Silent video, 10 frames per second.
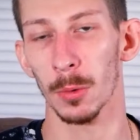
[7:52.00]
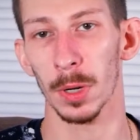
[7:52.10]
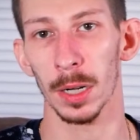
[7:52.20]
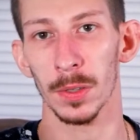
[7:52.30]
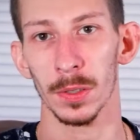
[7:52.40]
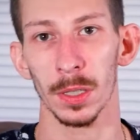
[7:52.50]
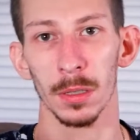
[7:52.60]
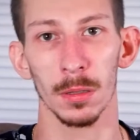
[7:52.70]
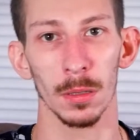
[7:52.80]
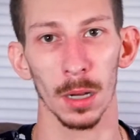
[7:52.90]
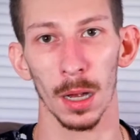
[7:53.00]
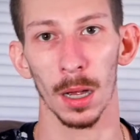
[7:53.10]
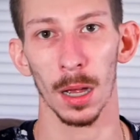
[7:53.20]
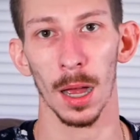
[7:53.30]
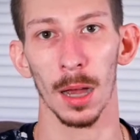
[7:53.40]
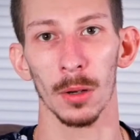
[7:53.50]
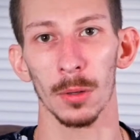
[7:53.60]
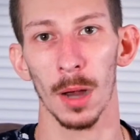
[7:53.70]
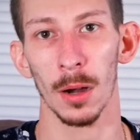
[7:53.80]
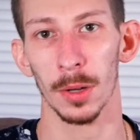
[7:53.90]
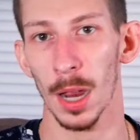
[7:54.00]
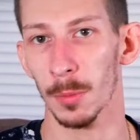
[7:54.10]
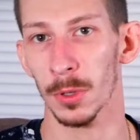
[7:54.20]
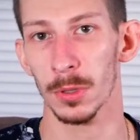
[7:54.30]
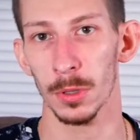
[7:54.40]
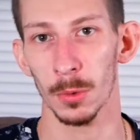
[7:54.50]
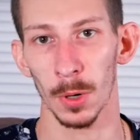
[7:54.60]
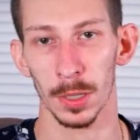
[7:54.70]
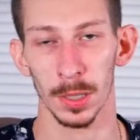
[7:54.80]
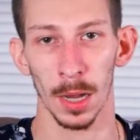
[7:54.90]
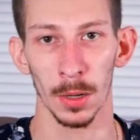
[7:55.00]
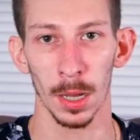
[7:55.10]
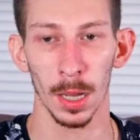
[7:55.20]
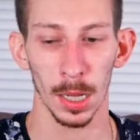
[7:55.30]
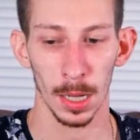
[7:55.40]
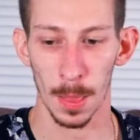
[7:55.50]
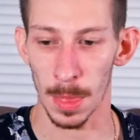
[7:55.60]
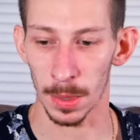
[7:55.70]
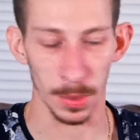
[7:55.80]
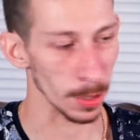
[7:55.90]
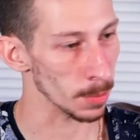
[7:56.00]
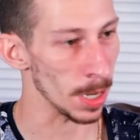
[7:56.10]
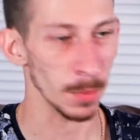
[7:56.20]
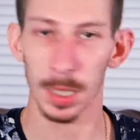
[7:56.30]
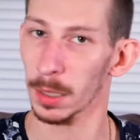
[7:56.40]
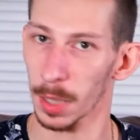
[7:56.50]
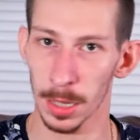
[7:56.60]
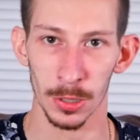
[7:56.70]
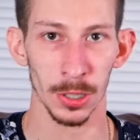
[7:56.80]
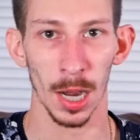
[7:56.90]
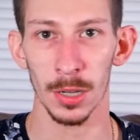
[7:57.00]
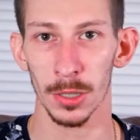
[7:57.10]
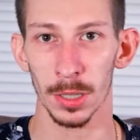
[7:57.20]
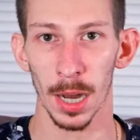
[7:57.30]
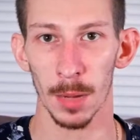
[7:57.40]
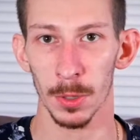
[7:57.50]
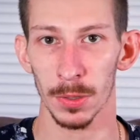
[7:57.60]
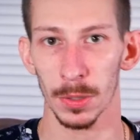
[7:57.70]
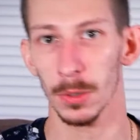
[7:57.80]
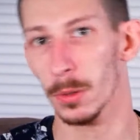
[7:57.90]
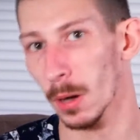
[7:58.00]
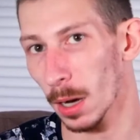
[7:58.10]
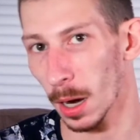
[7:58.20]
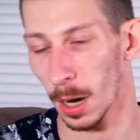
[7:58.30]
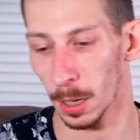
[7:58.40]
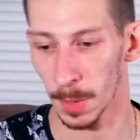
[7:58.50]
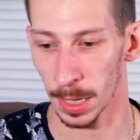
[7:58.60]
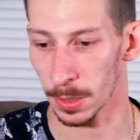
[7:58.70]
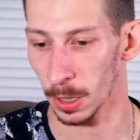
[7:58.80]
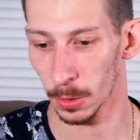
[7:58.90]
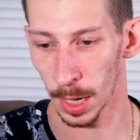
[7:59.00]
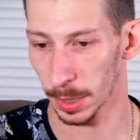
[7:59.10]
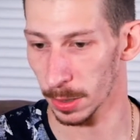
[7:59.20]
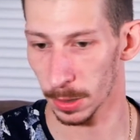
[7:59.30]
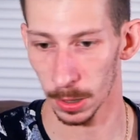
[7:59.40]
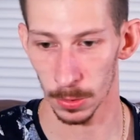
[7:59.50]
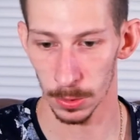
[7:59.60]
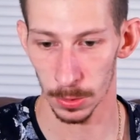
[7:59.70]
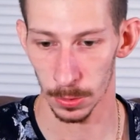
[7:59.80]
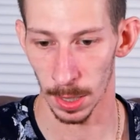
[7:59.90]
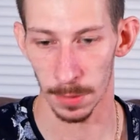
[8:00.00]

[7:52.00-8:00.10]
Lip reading: we're gonna see how camera 2 works out. There may be a lens change in camera 2. I know I can go to a